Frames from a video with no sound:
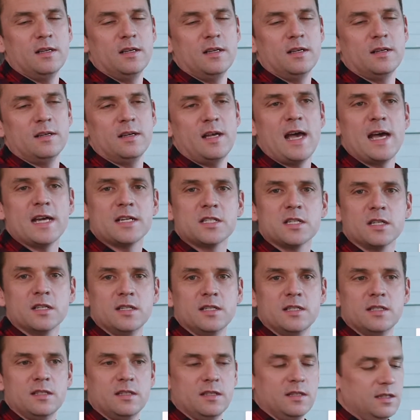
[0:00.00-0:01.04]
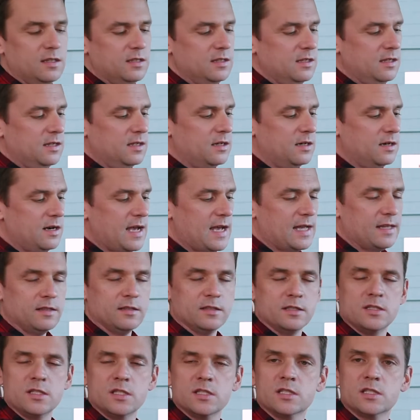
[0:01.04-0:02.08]
Actually, they're not.
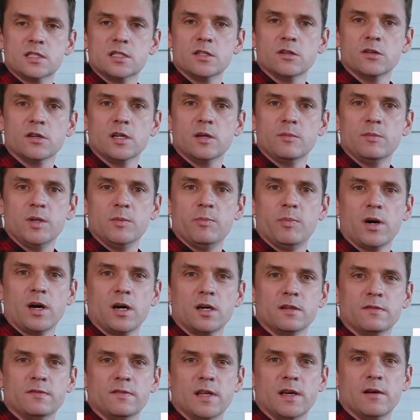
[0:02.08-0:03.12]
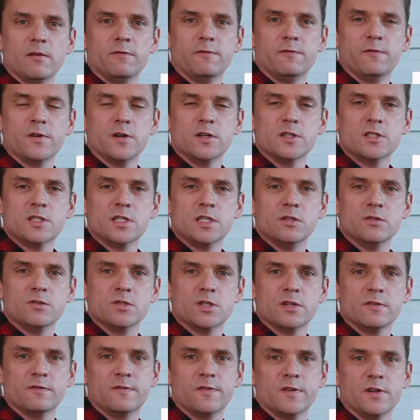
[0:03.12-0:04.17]
It's just still going to be part of that first
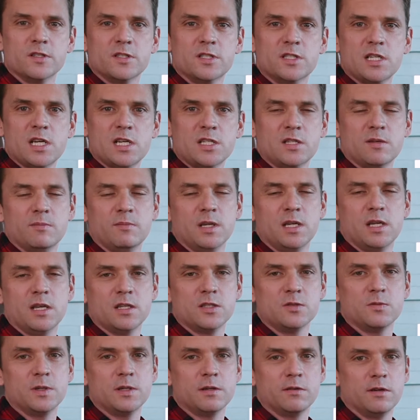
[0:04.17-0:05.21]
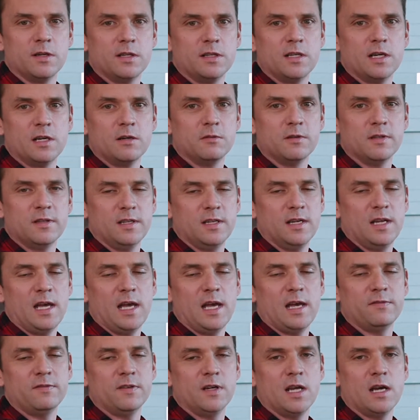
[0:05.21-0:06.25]
user, first session because we were in there within a
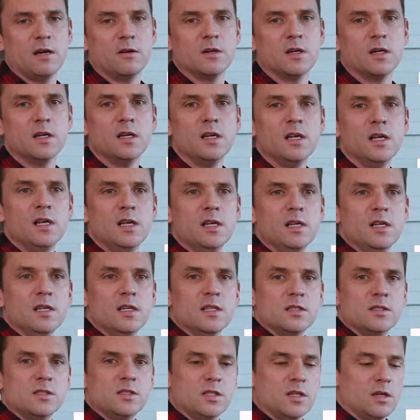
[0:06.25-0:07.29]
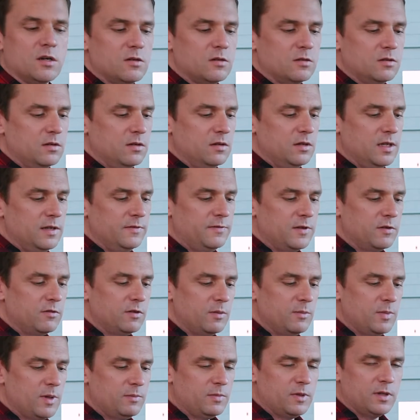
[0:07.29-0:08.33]
half an hour. So if you
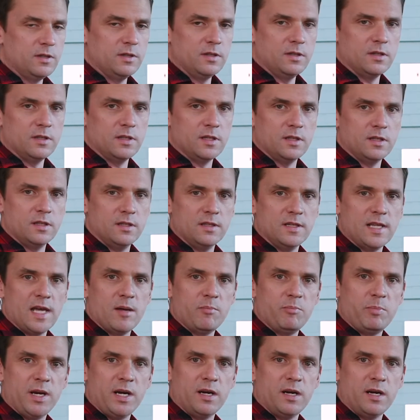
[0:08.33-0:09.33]
remember that